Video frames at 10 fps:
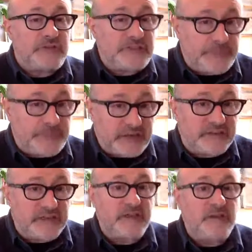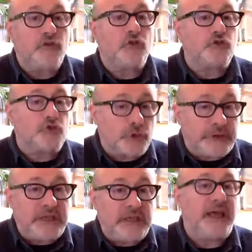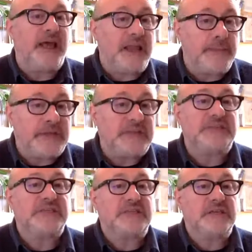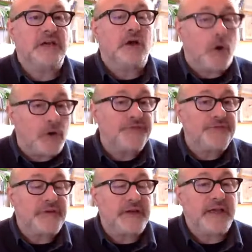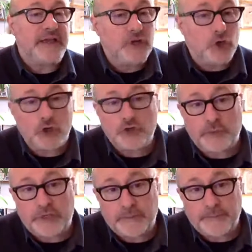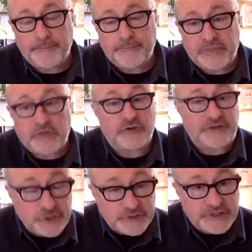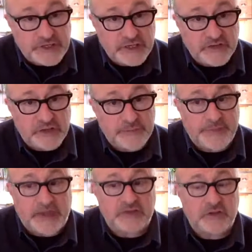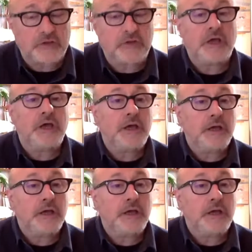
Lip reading: respecting the three elements of ecolonomy: reducing the impact on